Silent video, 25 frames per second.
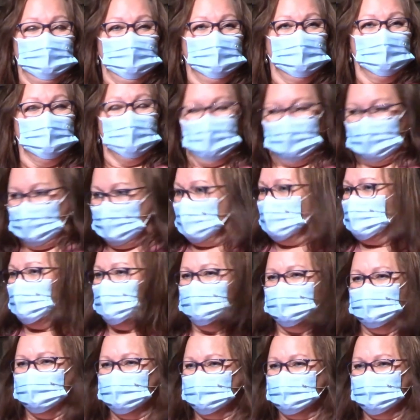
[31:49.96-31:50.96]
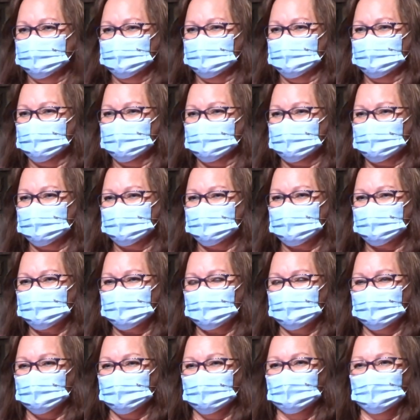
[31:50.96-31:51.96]
Wow.
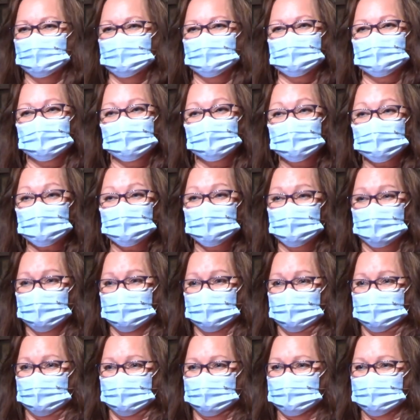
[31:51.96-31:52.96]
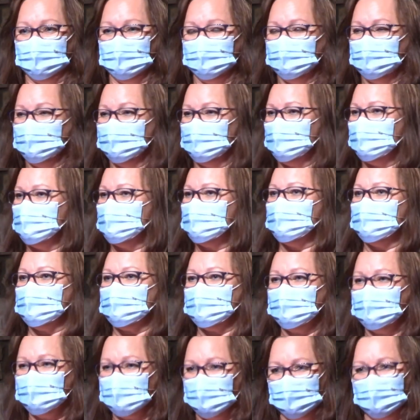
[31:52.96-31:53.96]
Number one,
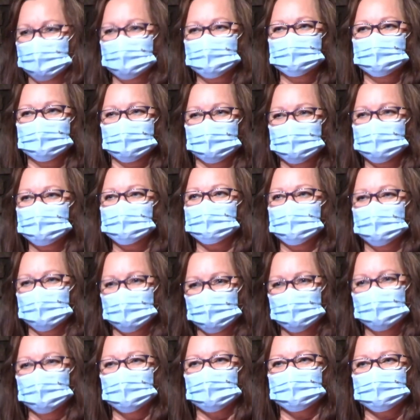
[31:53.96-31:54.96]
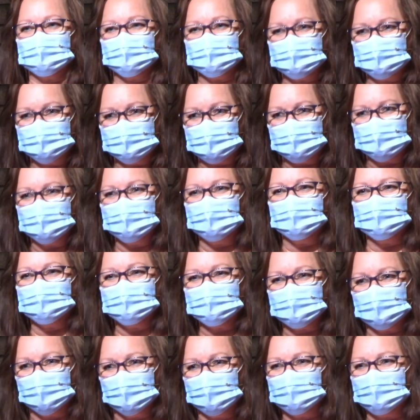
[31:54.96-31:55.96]
did God not know where to send
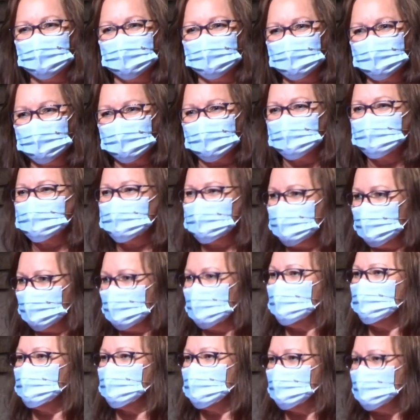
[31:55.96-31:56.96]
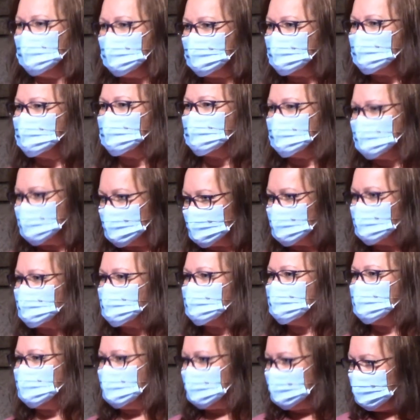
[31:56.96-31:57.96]
us on that first time we went to
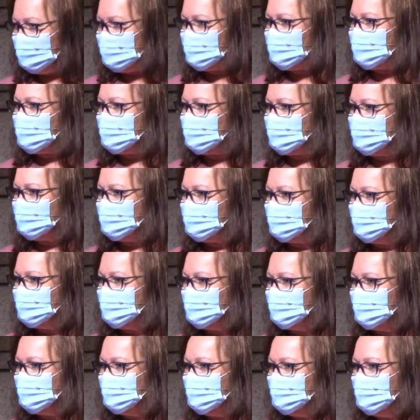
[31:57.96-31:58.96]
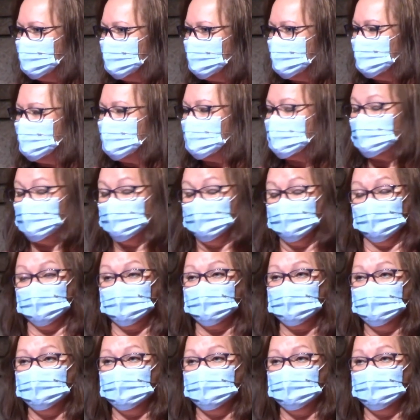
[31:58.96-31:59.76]
church together? Number